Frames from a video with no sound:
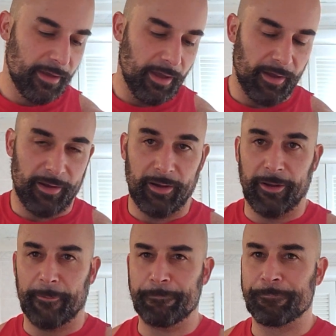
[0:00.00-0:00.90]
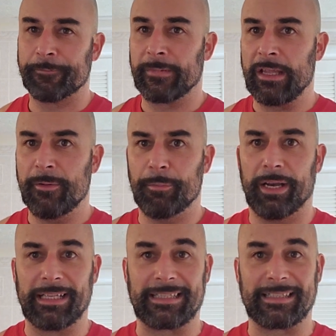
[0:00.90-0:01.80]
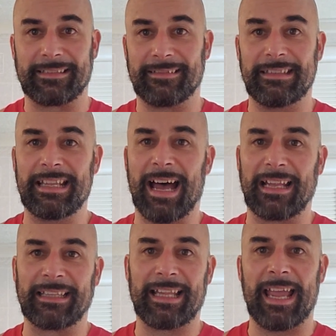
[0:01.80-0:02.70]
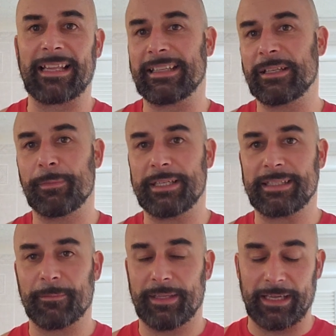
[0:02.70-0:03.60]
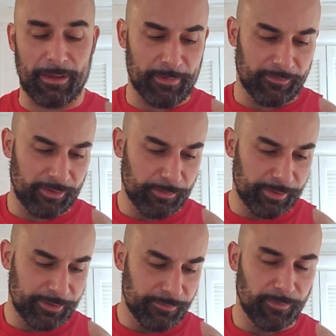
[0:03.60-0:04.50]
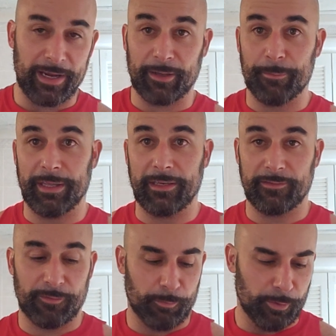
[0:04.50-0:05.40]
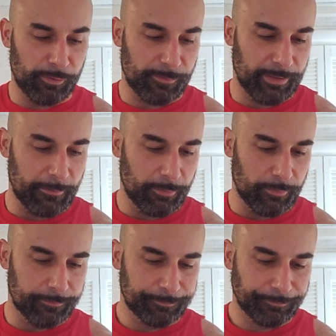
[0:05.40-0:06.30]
But it's not likely to be something I'm ever going to recommend for most people.